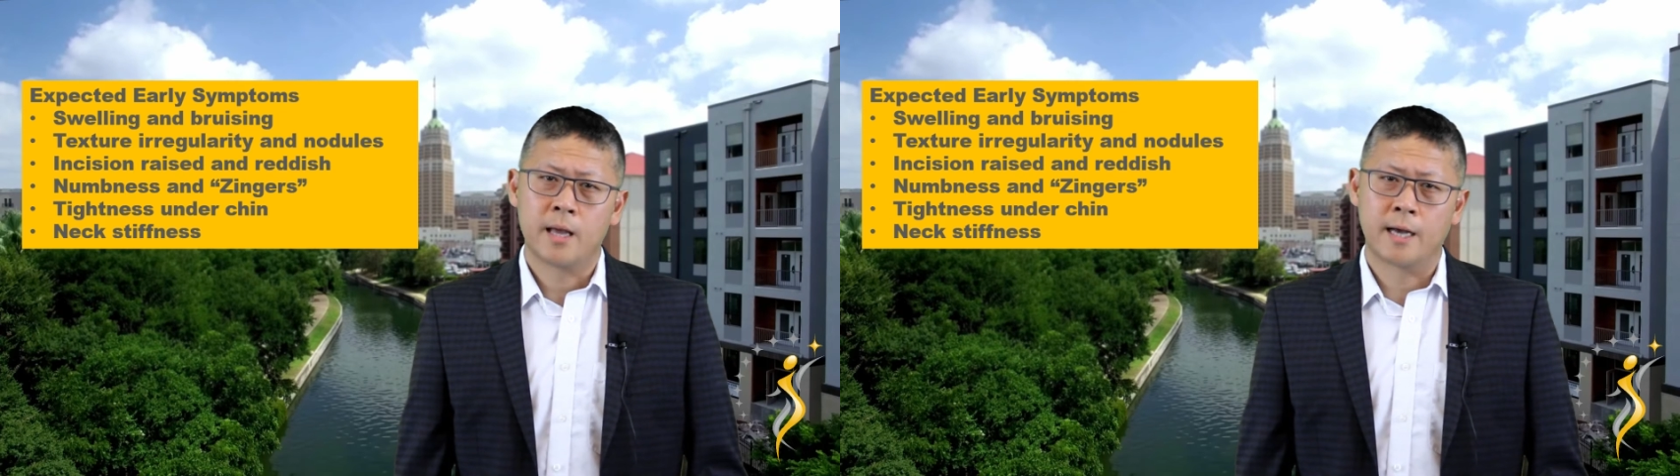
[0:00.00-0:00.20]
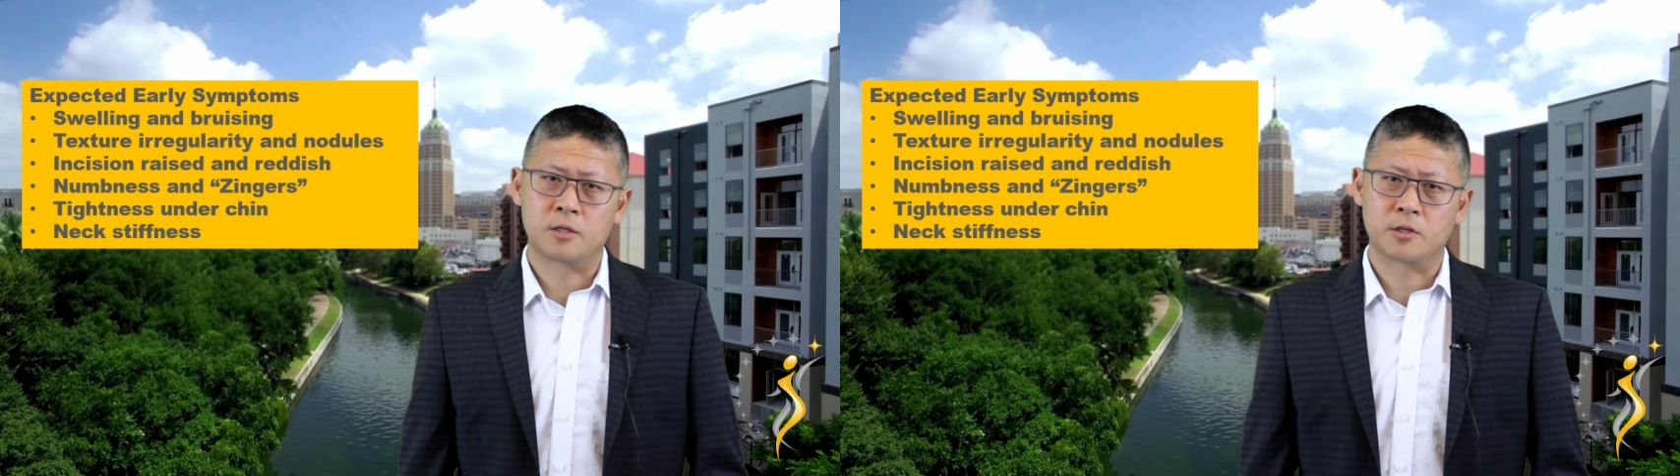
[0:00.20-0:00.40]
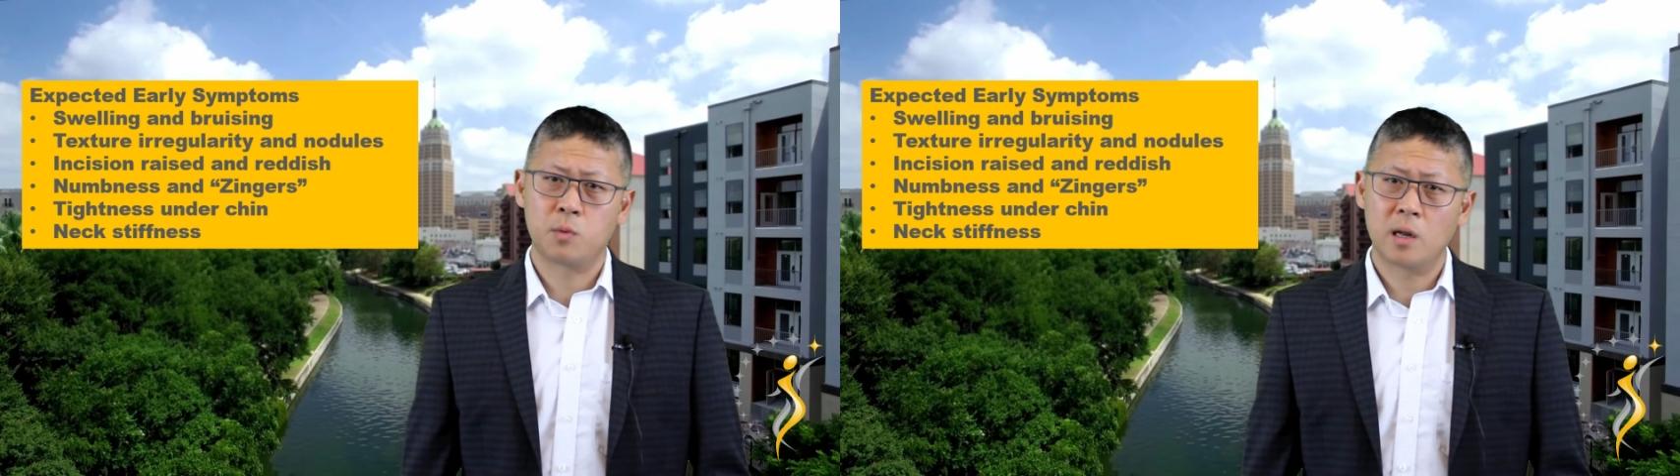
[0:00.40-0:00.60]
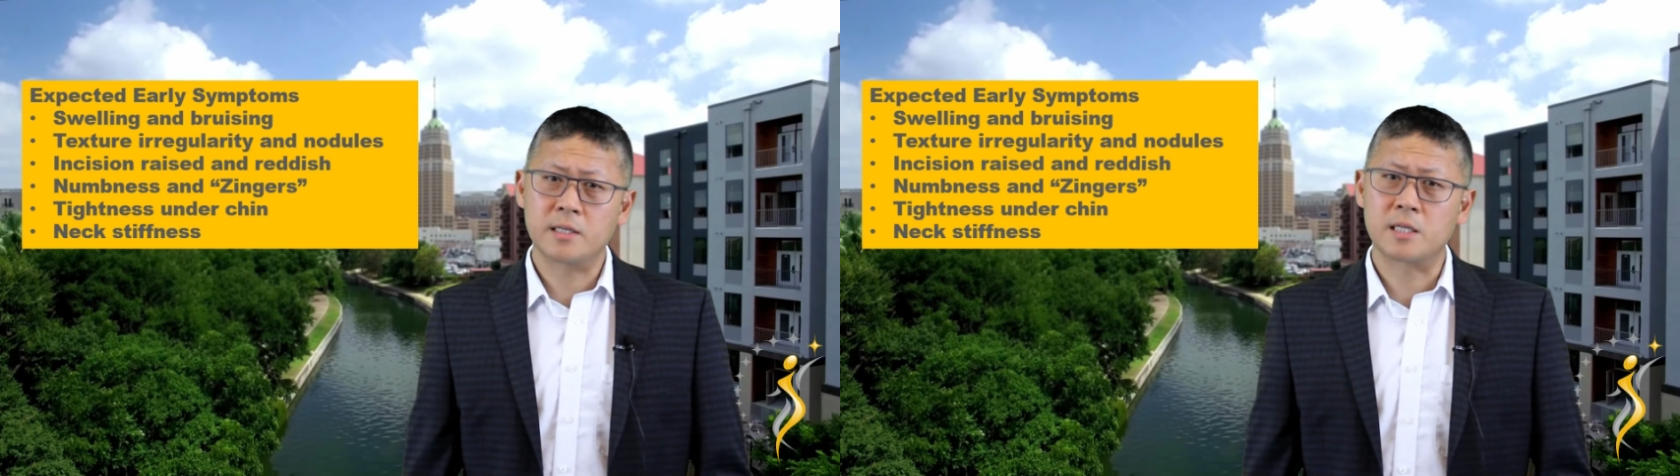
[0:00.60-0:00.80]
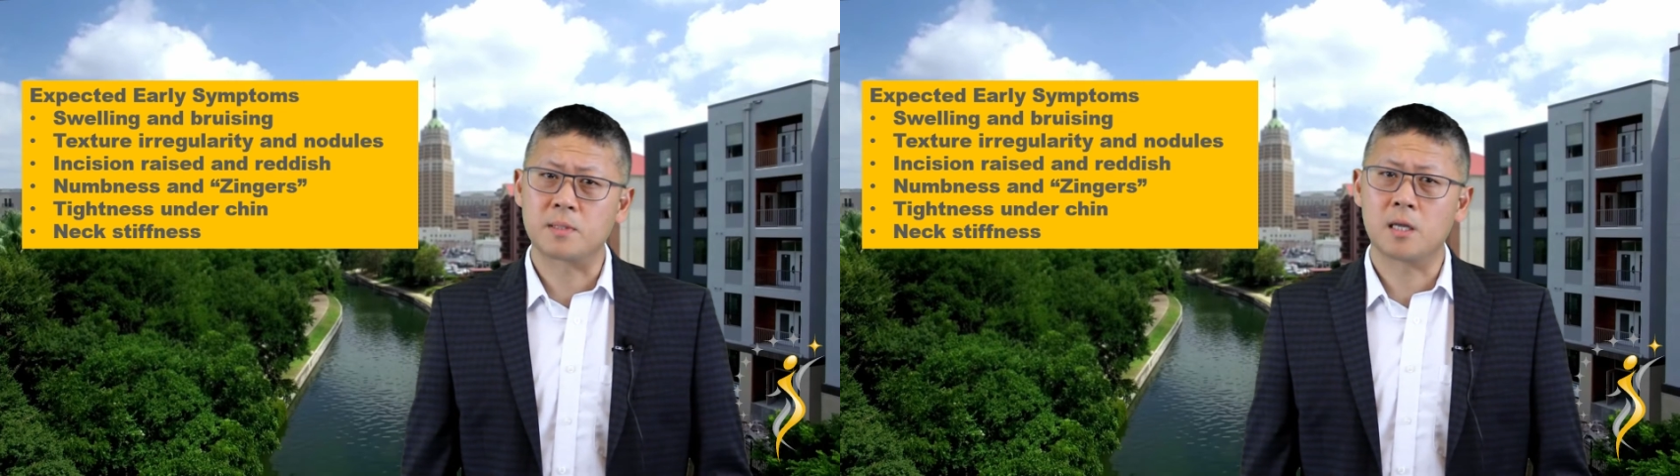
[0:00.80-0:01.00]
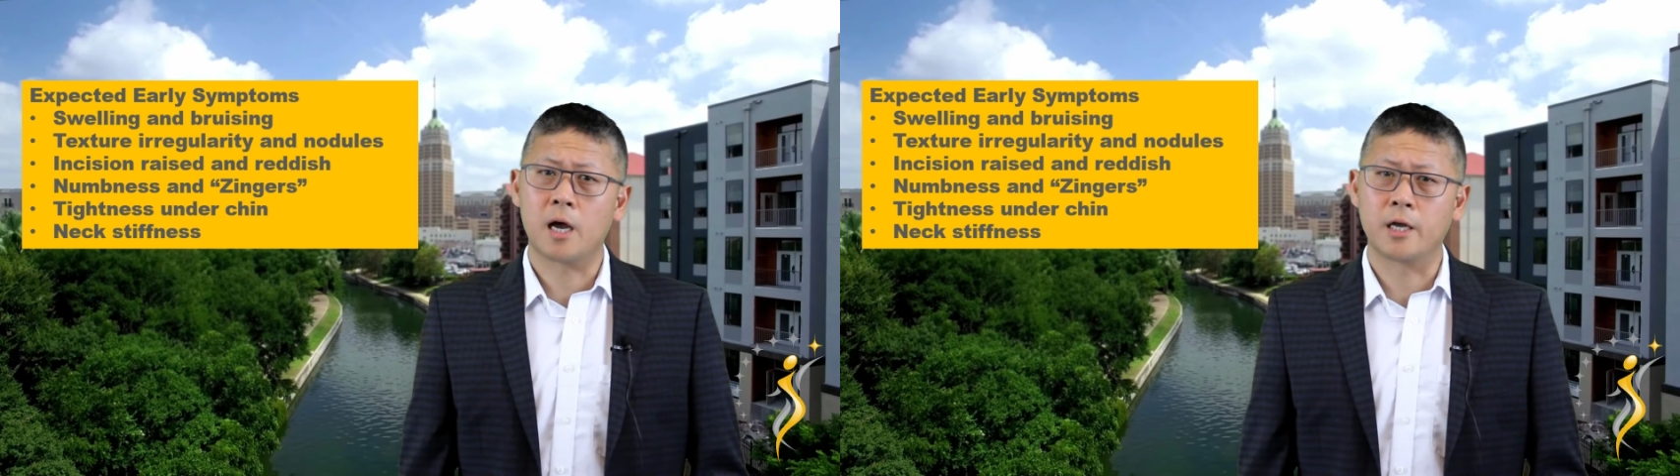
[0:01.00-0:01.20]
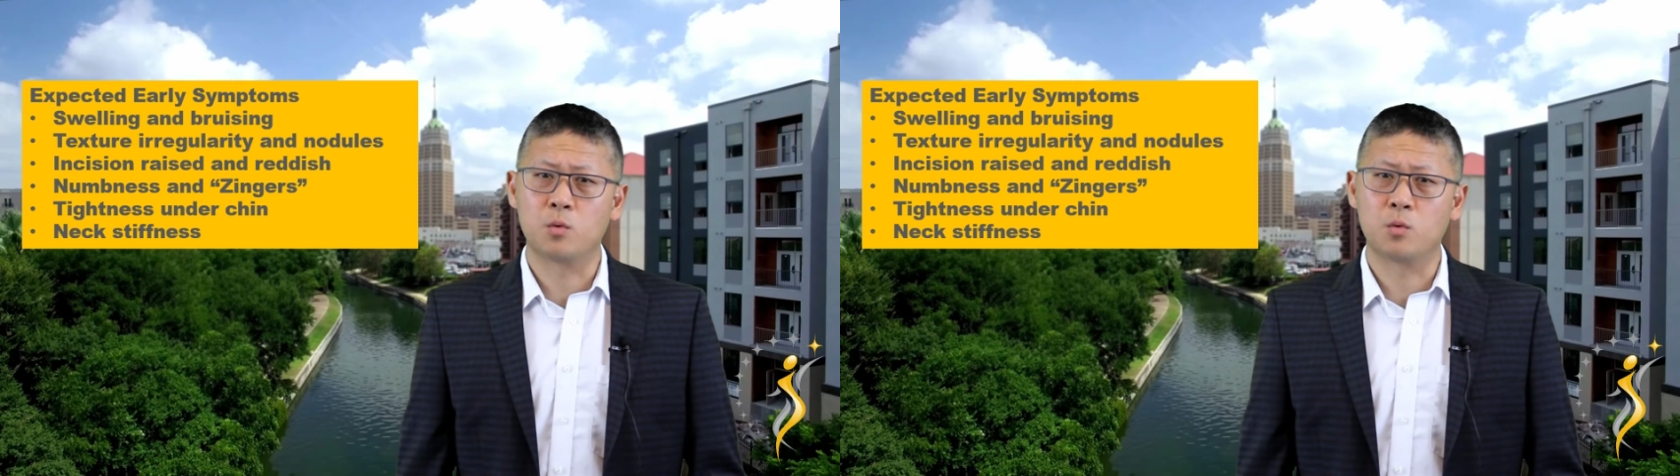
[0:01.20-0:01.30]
As the swelling subsides,